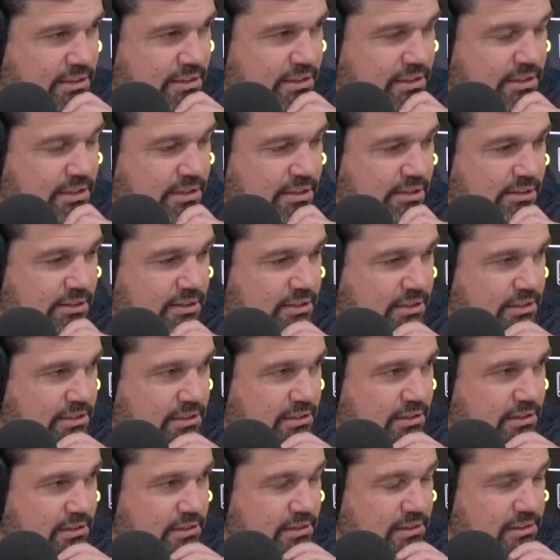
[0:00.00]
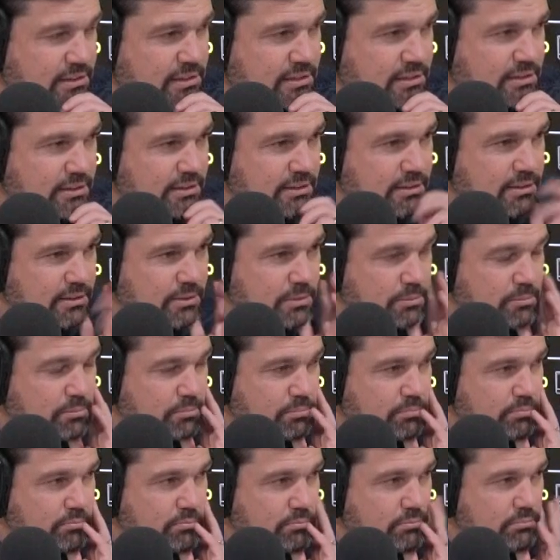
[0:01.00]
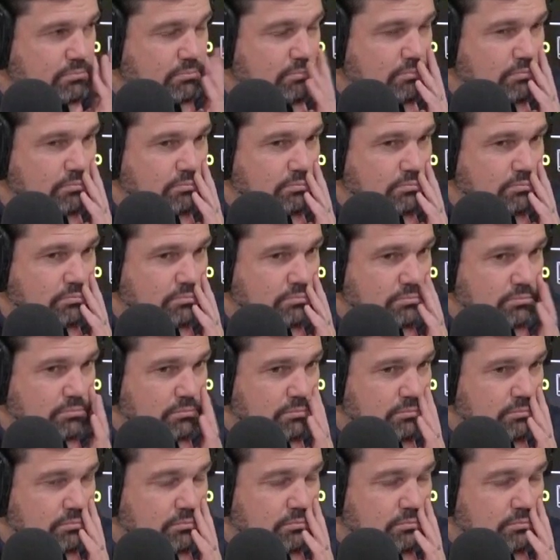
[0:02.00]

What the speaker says: No words are spoken by the person on screen.